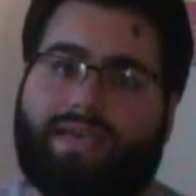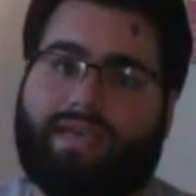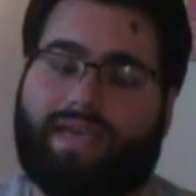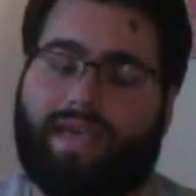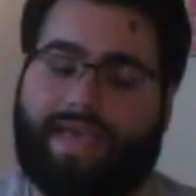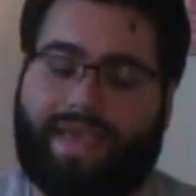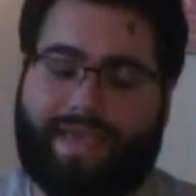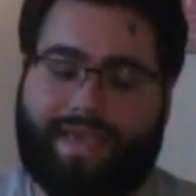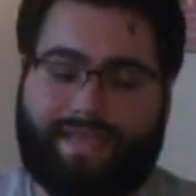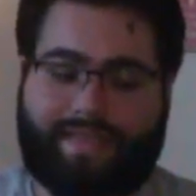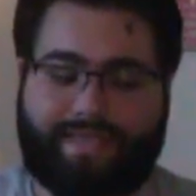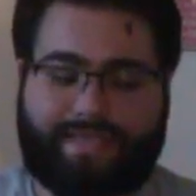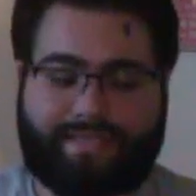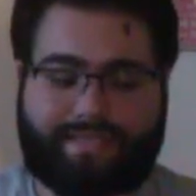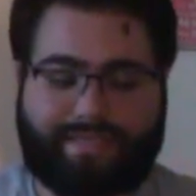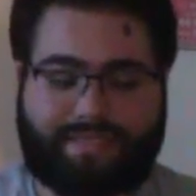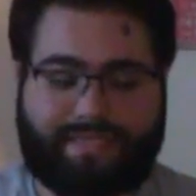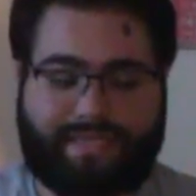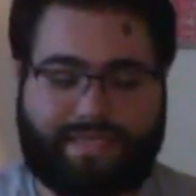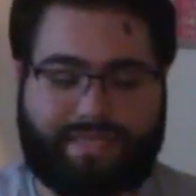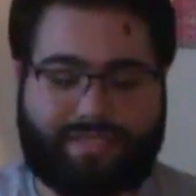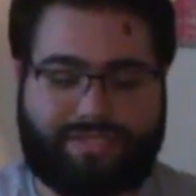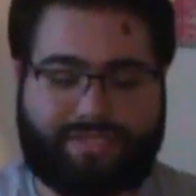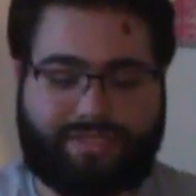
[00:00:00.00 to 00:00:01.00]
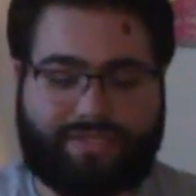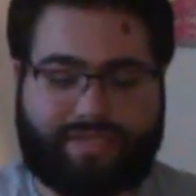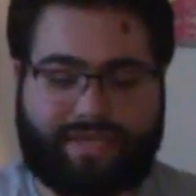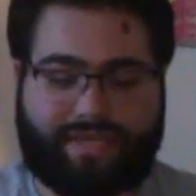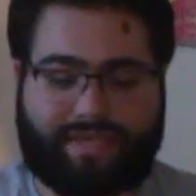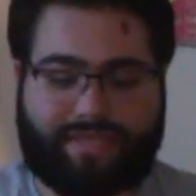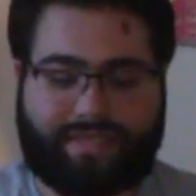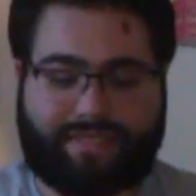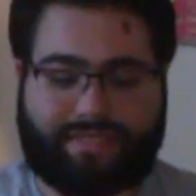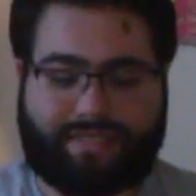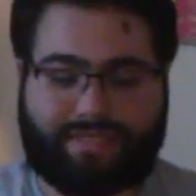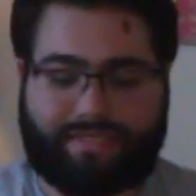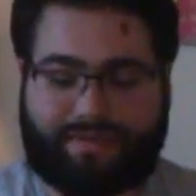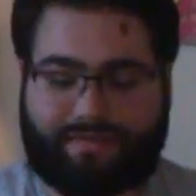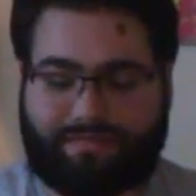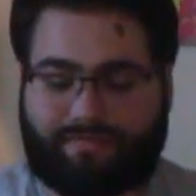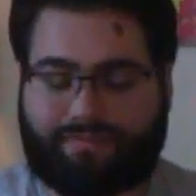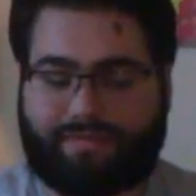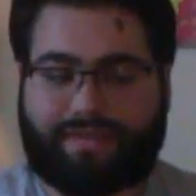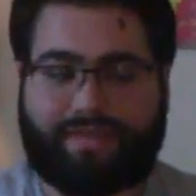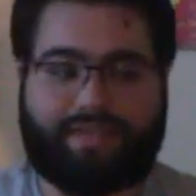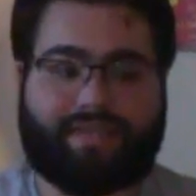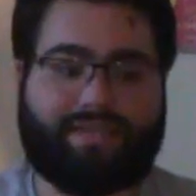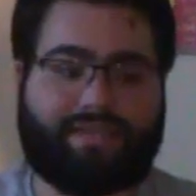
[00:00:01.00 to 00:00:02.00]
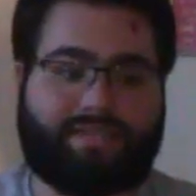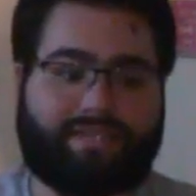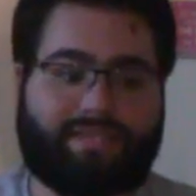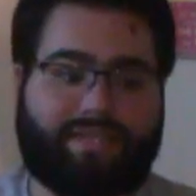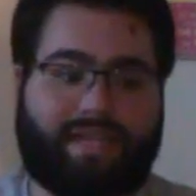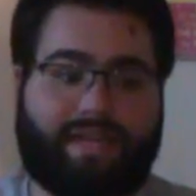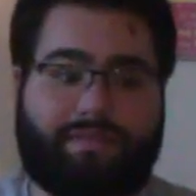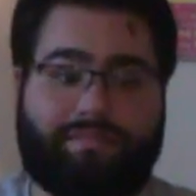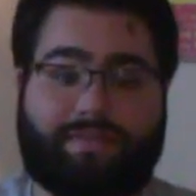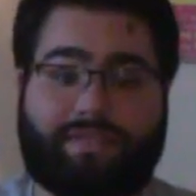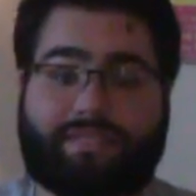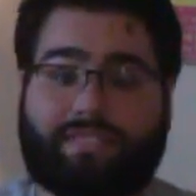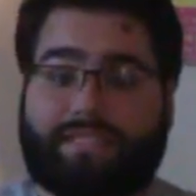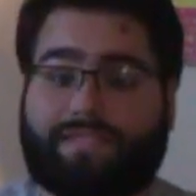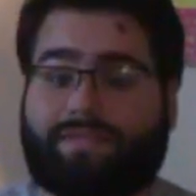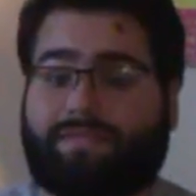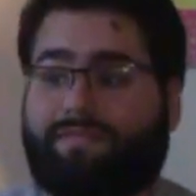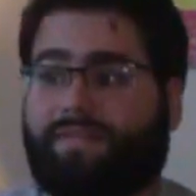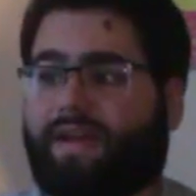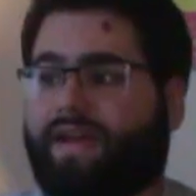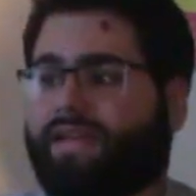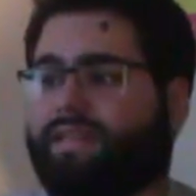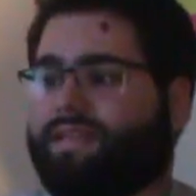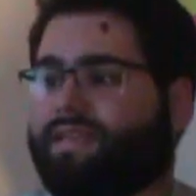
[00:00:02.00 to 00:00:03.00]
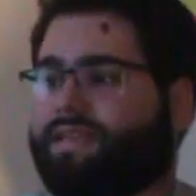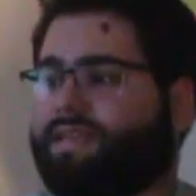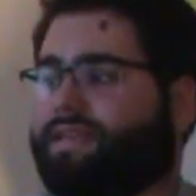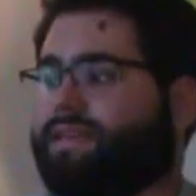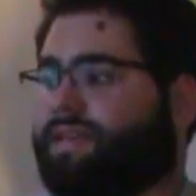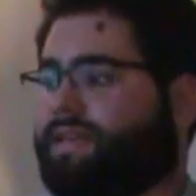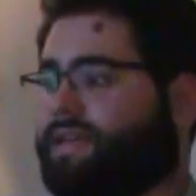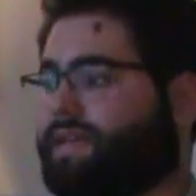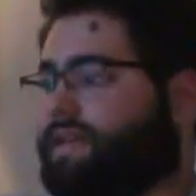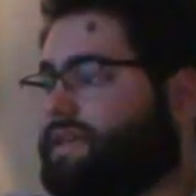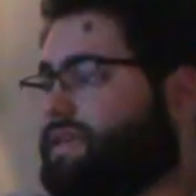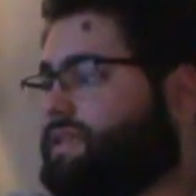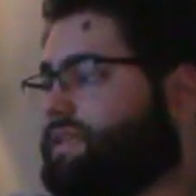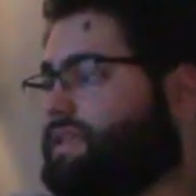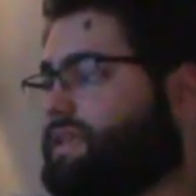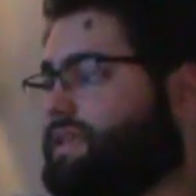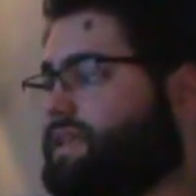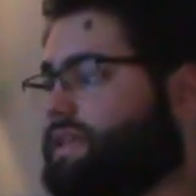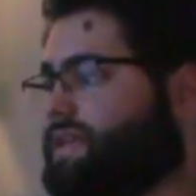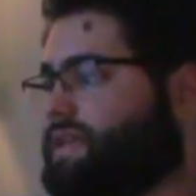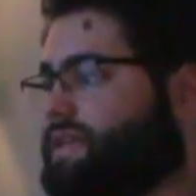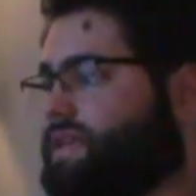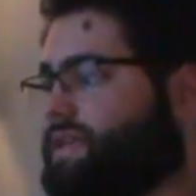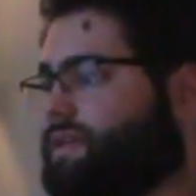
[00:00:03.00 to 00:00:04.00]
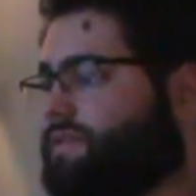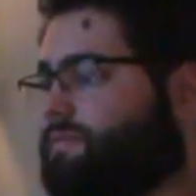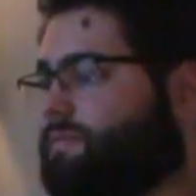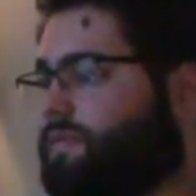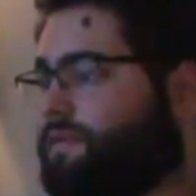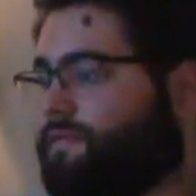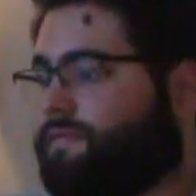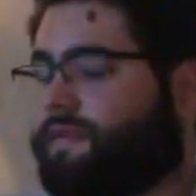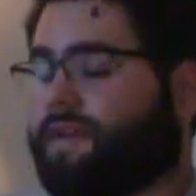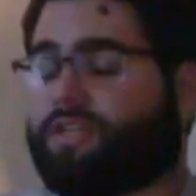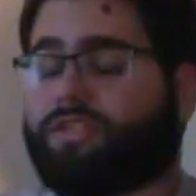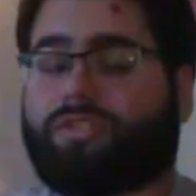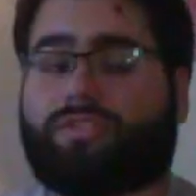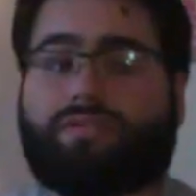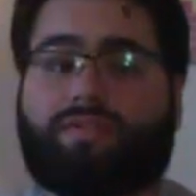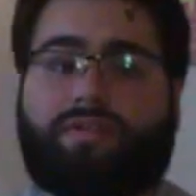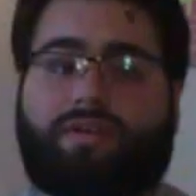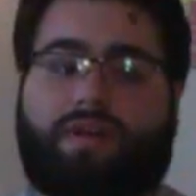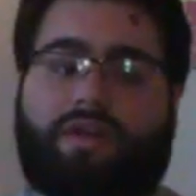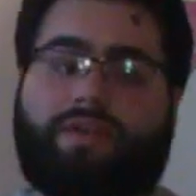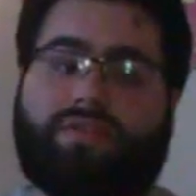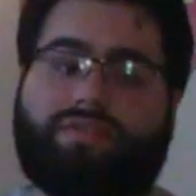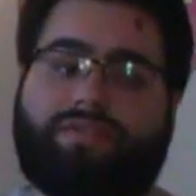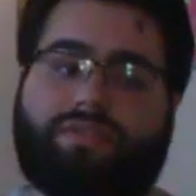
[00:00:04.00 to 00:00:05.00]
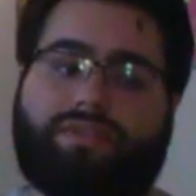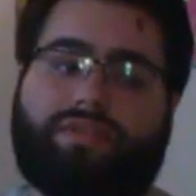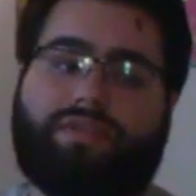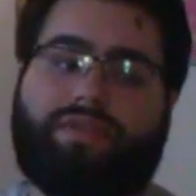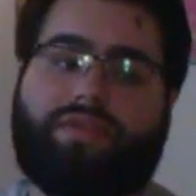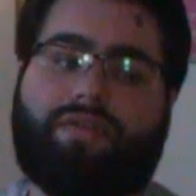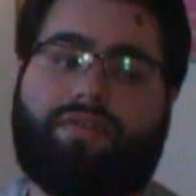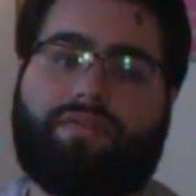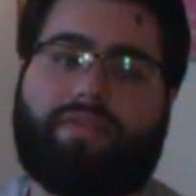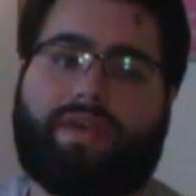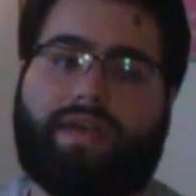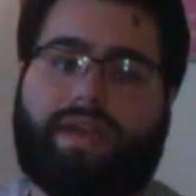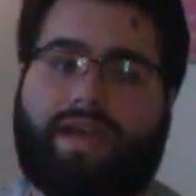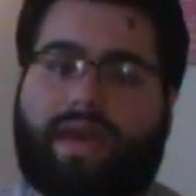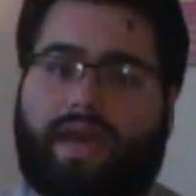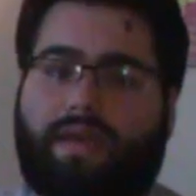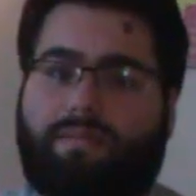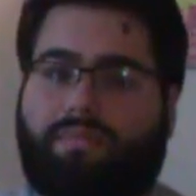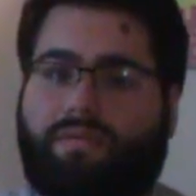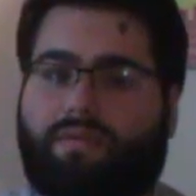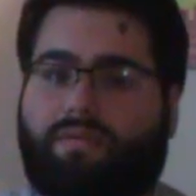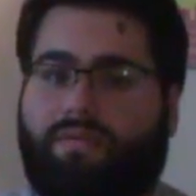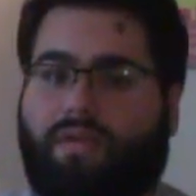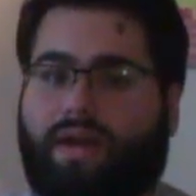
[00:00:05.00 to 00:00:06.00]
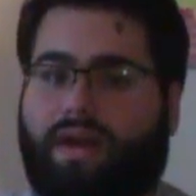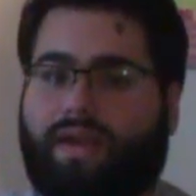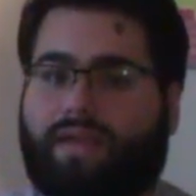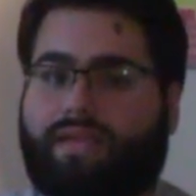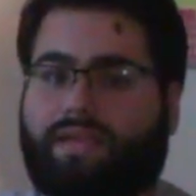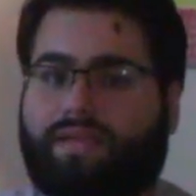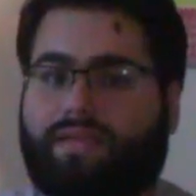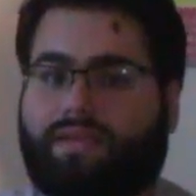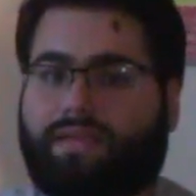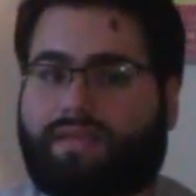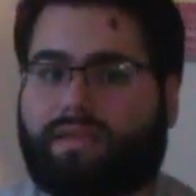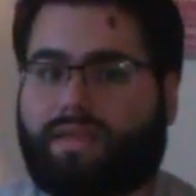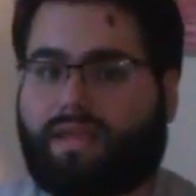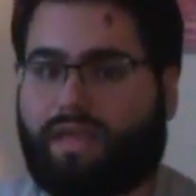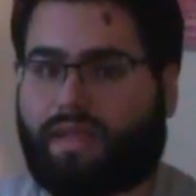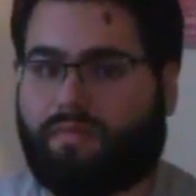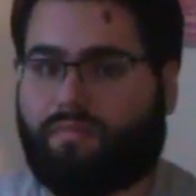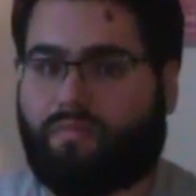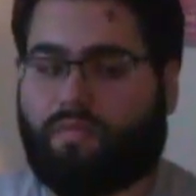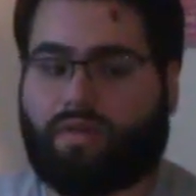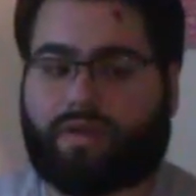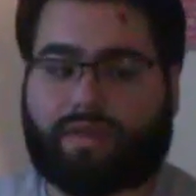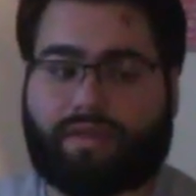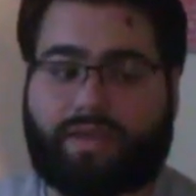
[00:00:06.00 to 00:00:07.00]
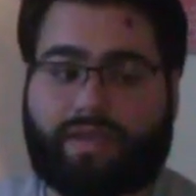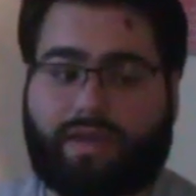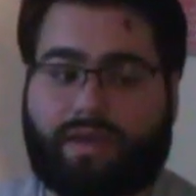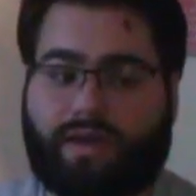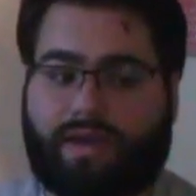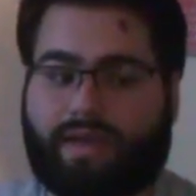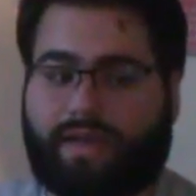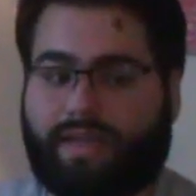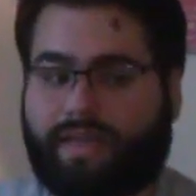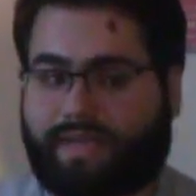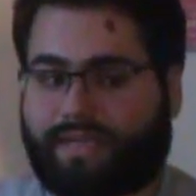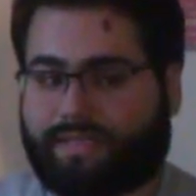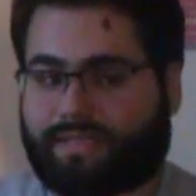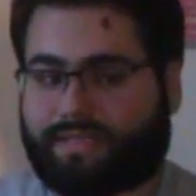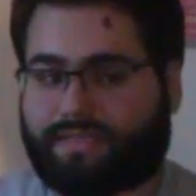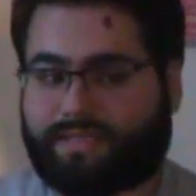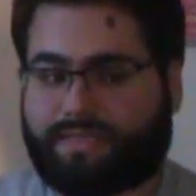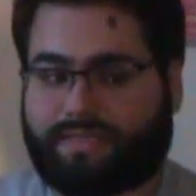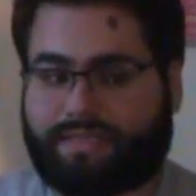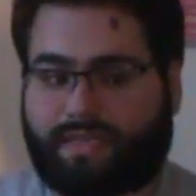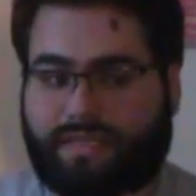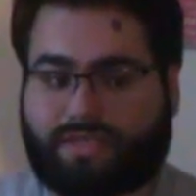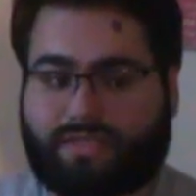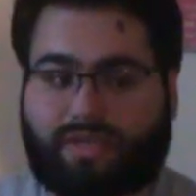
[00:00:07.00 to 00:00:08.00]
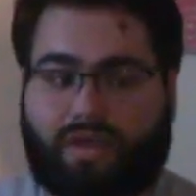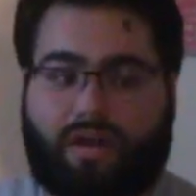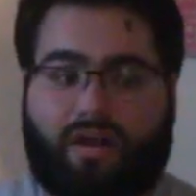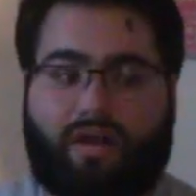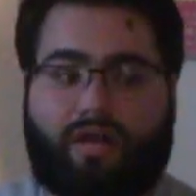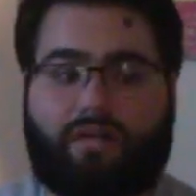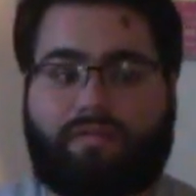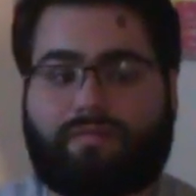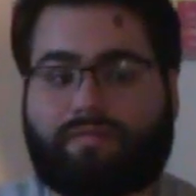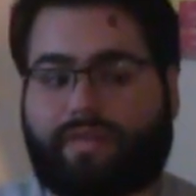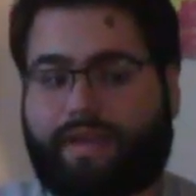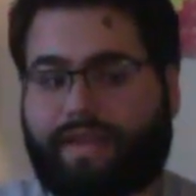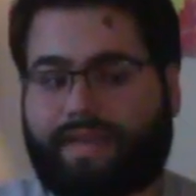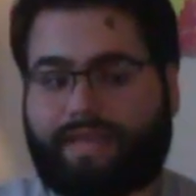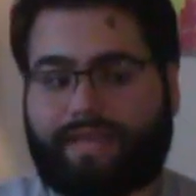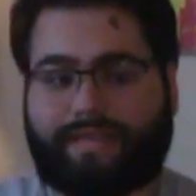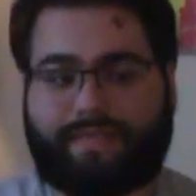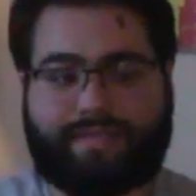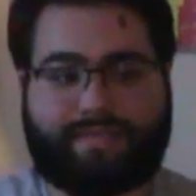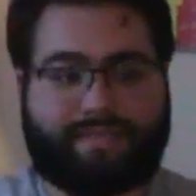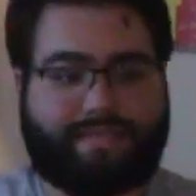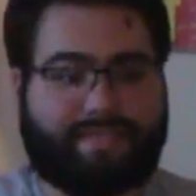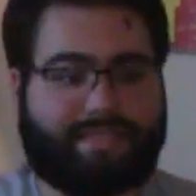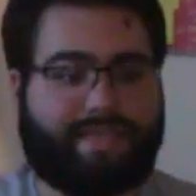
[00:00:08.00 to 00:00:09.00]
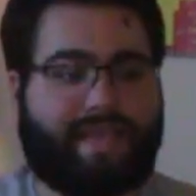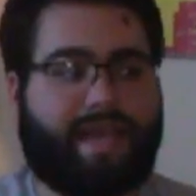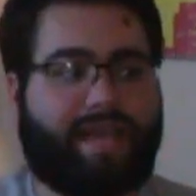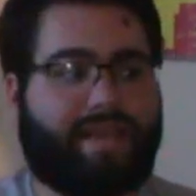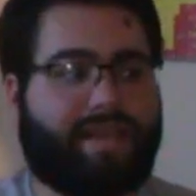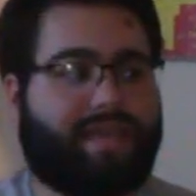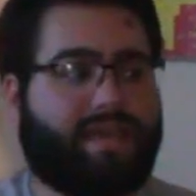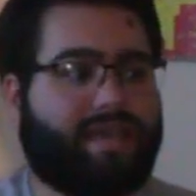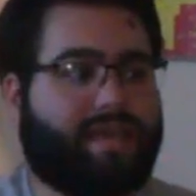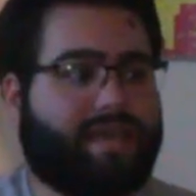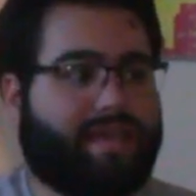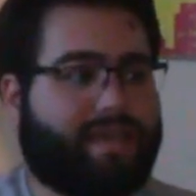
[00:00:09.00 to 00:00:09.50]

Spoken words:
And this is just a really good setup. This is finally the professional art studio that I've been wanting and working on, and it's already set.